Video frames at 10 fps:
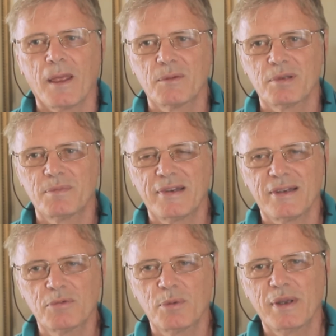and
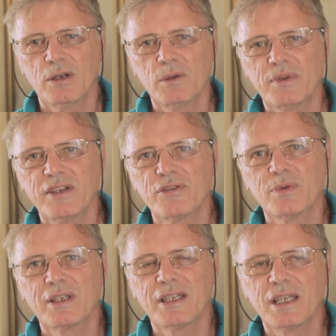preparing. But we hope this
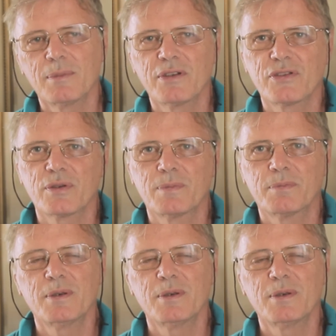will enable us to